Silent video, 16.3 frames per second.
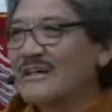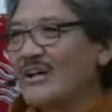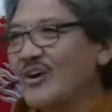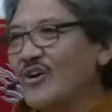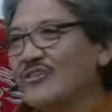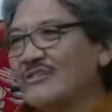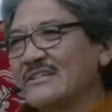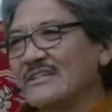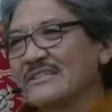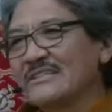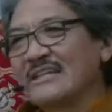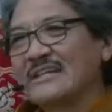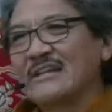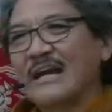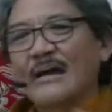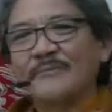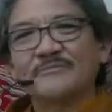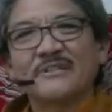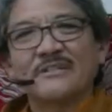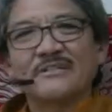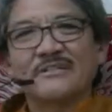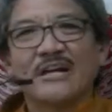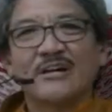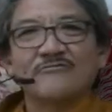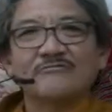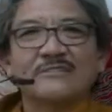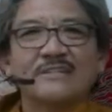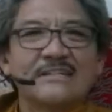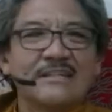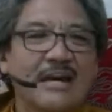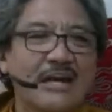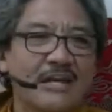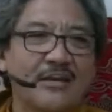All these are ups and downs in
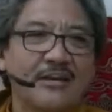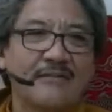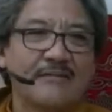our life,